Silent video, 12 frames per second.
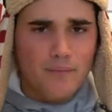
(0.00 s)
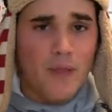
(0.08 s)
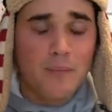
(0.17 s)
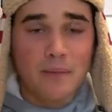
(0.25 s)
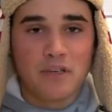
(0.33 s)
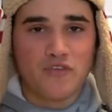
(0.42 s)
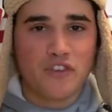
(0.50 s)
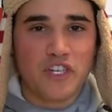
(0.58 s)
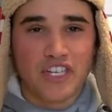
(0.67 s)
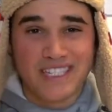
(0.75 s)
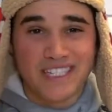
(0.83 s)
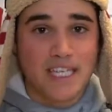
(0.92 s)
maybe you're
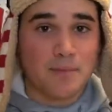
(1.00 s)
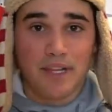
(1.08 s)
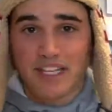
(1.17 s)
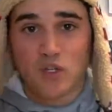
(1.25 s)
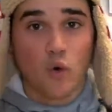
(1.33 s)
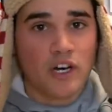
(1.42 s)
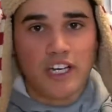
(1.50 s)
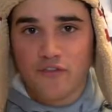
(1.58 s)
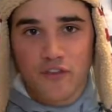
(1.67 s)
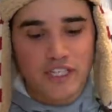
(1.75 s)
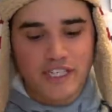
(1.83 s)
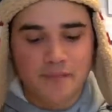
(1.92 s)
fishing deep, like 20
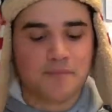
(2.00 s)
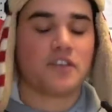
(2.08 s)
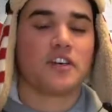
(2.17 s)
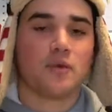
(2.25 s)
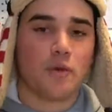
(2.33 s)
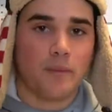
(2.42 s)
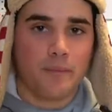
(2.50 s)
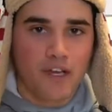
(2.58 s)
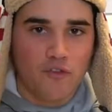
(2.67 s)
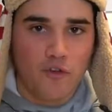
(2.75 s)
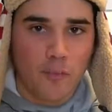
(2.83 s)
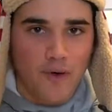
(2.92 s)
foot deep, you're going to want a
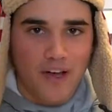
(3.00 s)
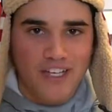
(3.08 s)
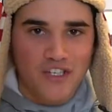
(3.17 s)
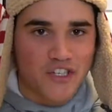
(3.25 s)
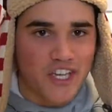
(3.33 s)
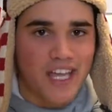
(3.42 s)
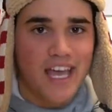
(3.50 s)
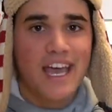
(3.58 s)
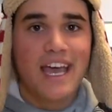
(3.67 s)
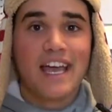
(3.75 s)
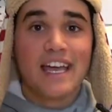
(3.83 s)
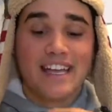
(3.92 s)
big football head jig.
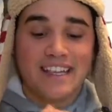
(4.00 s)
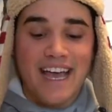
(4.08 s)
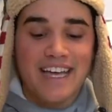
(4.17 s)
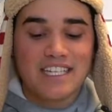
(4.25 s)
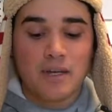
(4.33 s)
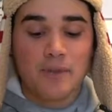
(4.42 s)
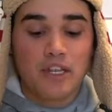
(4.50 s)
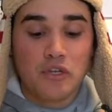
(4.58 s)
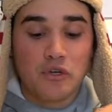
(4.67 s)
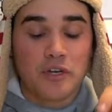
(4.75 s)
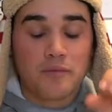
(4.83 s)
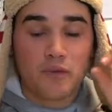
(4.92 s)
And that is something that
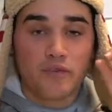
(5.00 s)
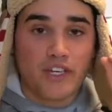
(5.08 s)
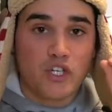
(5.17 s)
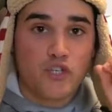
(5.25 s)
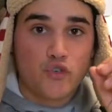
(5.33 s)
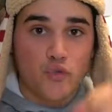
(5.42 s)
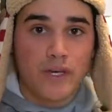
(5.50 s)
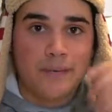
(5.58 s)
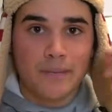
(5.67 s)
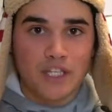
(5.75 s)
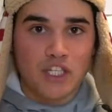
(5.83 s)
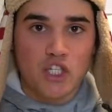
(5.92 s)
you can move
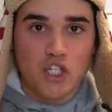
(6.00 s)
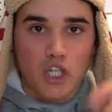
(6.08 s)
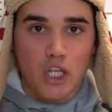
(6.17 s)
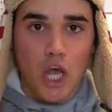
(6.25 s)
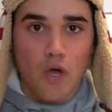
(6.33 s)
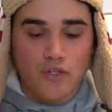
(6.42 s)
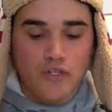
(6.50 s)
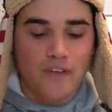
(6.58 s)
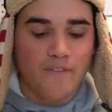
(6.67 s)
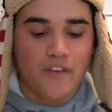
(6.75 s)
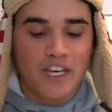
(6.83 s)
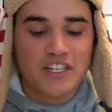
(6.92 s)
extremely slow. So the
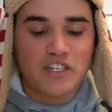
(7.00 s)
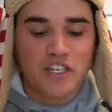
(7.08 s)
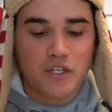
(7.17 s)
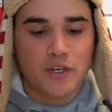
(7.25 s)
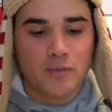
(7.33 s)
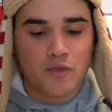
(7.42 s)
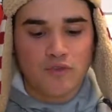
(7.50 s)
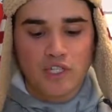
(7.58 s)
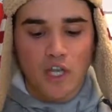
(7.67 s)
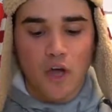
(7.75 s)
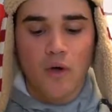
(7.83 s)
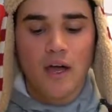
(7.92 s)
finesse jig you can move
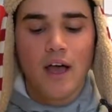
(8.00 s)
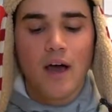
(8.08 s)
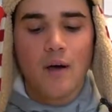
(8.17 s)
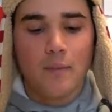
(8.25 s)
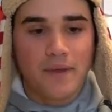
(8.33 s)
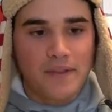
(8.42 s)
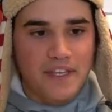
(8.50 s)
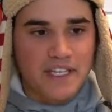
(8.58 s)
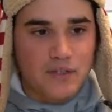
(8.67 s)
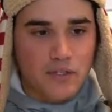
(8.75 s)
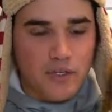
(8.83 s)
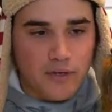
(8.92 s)
slow, but
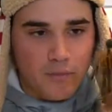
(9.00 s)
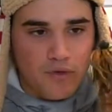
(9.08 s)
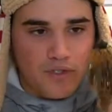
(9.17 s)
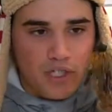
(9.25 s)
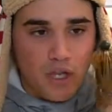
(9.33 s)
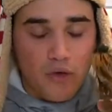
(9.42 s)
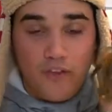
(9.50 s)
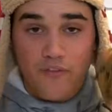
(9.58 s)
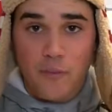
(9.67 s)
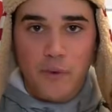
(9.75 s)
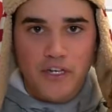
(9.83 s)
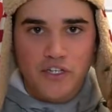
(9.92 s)
this you can move slow. The
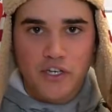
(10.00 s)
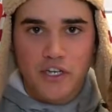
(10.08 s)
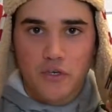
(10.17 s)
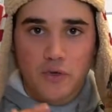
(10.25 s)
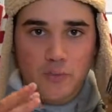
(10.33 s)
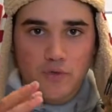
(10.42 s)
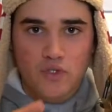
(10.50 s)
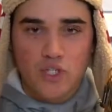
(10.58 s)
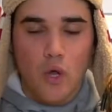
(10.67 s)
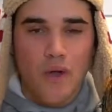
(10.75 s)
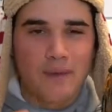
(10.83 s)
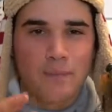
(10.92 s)
football head jig you can move
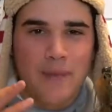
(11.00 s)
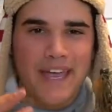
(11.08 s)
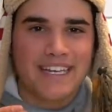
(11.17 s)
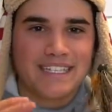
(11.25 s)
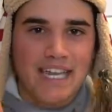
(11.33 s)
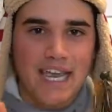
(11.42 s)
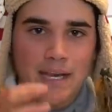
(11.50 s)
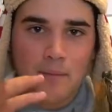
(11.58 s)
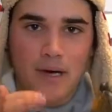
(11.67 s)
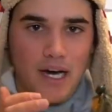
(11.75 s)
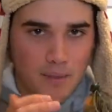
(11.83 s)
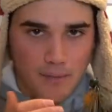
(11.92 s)
slow and maintain
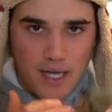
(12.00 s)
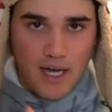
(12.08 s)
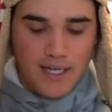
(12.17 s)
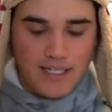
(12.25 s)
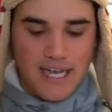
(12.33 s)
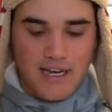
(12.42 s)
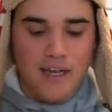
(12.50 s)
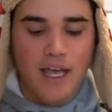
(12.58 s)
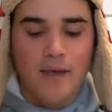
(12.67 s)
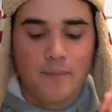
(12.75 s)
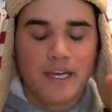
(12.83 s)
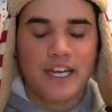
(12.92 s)
bottom contact,
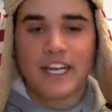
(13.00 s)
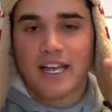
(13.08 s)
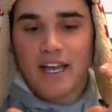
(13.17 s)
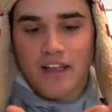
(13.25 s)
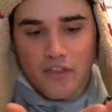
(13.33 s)
meaning